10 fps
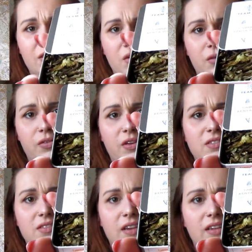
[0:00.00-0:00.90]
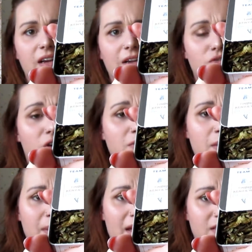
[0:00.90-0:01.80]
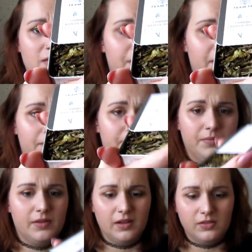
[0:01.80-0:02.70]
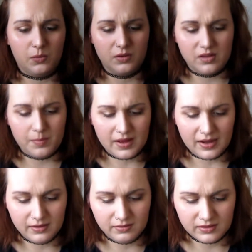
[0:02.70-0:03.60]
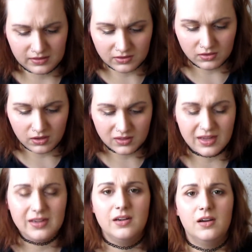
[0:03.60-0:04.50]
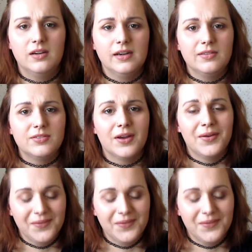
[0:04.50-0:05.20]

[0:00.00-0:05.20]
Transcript: know if you can see that. Try me best, but I don't want to tip it out. It does look like dandelion leaves though.